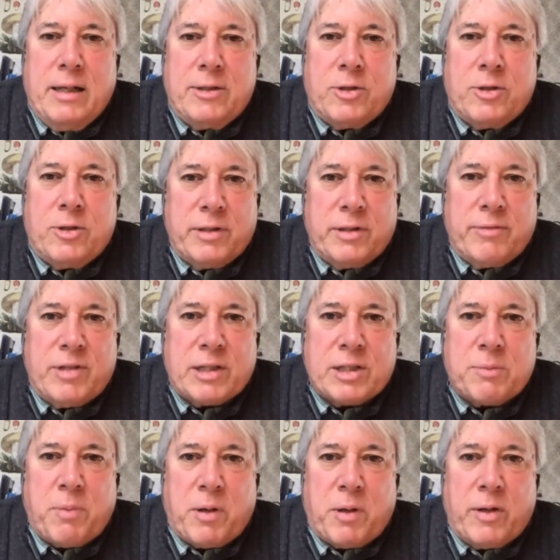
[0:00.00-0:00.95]
your lived
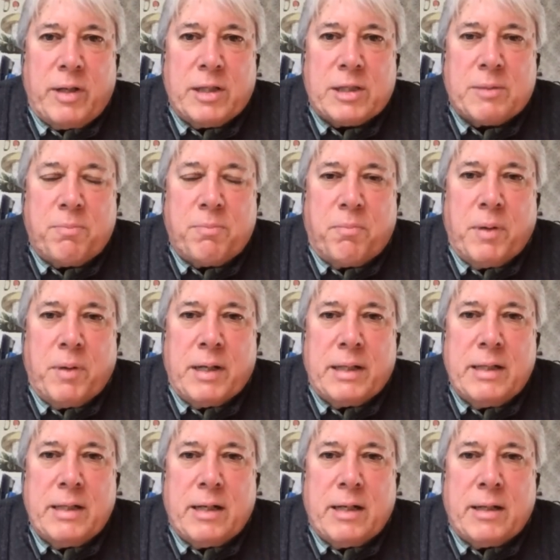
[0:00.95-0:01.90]
experience
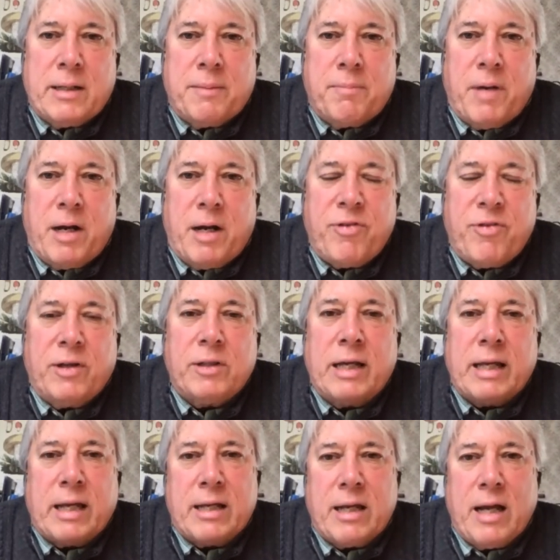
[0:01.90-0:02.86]
but um i felt
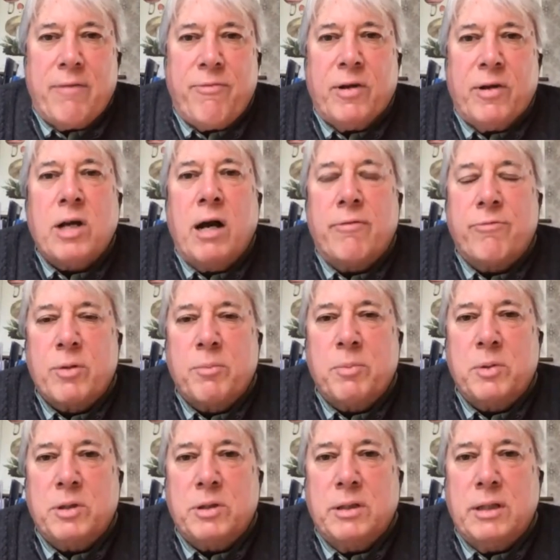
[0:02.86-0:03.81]
like i felt
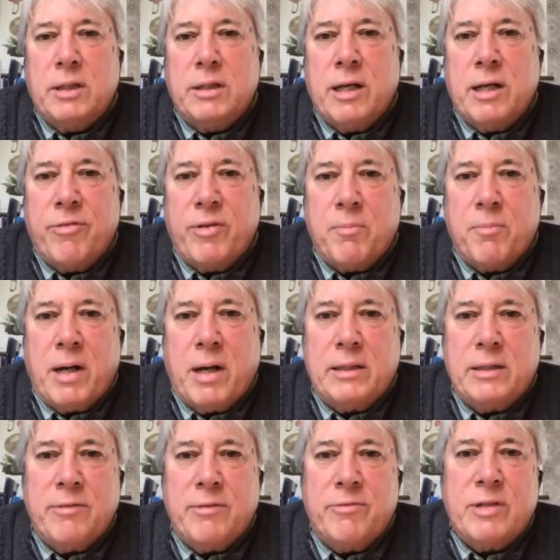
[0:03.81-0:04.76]
comfortable enough in my
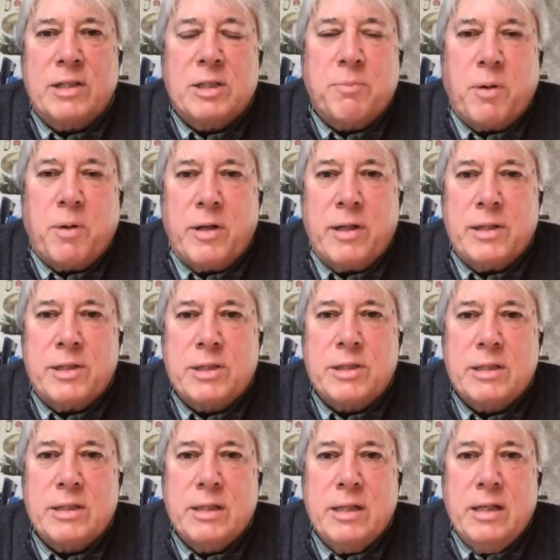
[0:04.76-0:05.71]
lived
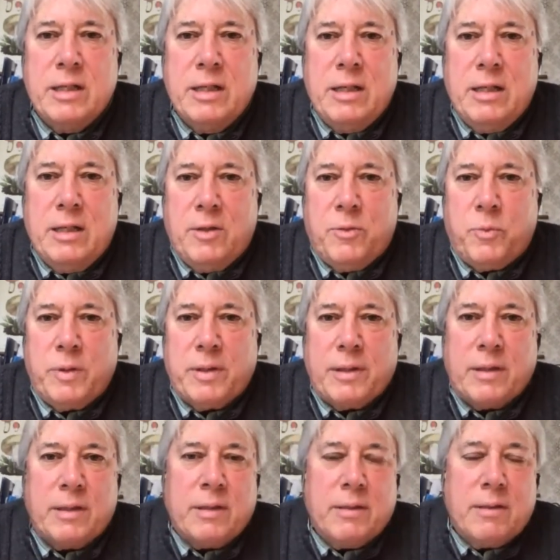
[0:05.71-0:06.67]
experience
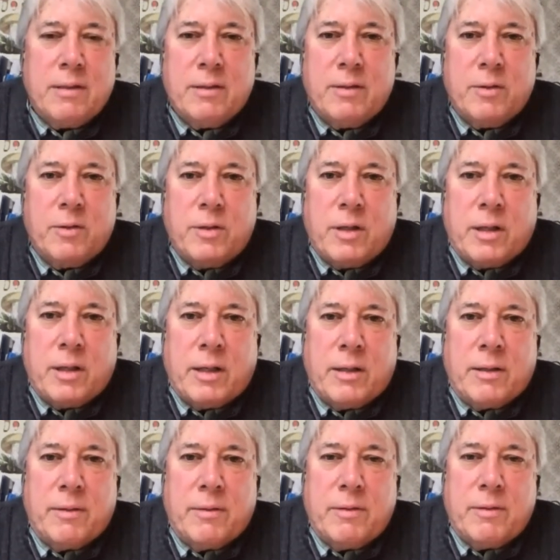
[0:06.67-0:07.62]
with
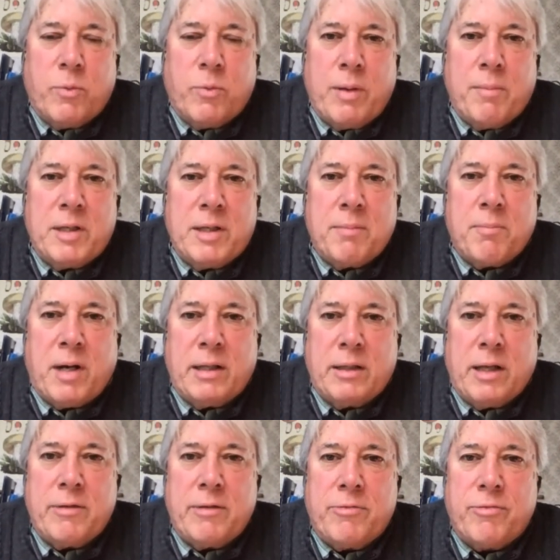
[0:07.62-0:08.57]
uh, the women in my
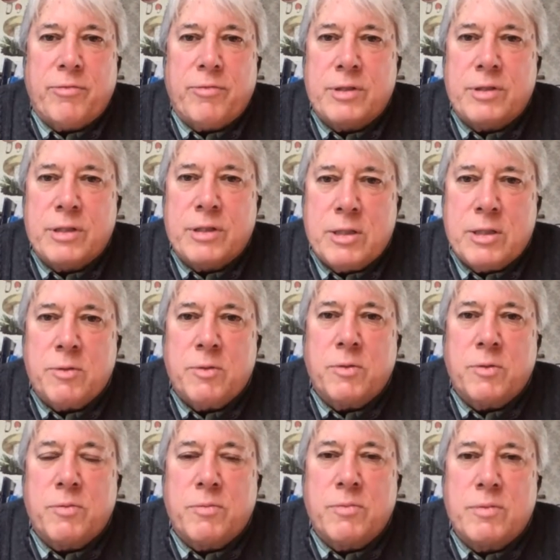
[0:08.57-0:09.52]
life
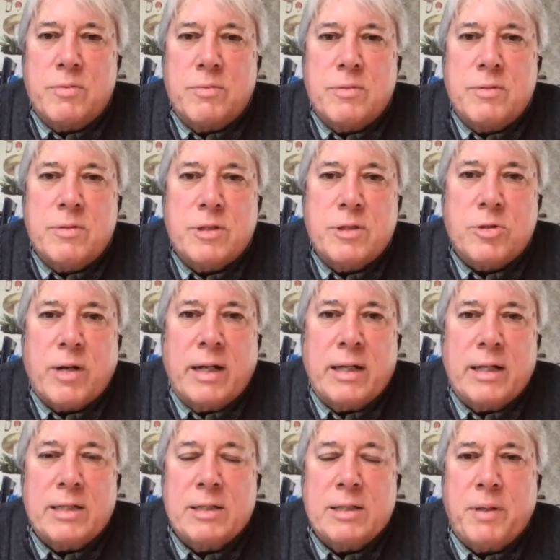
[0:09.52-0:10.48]
to to try
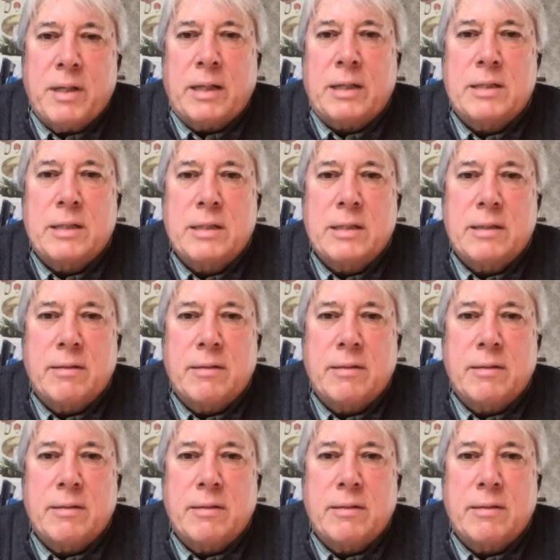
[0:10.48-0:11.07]
to depict